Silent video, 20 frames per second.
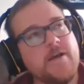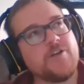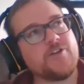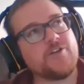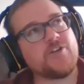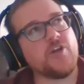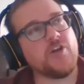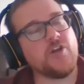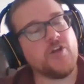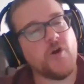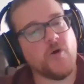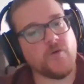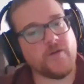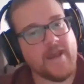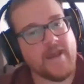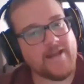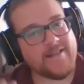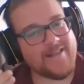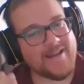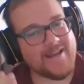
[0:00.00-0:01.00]
so you don't
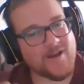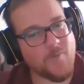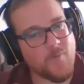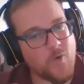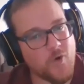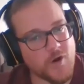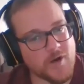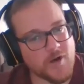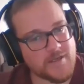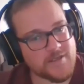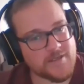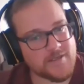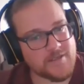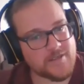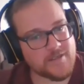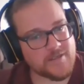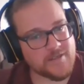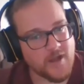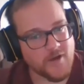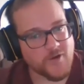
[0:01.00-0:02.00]
get like a more
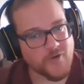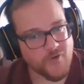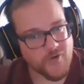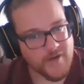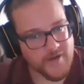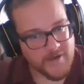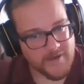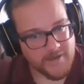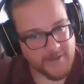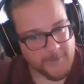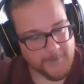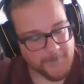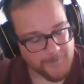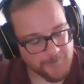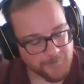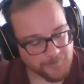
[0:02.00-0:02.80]
stuttery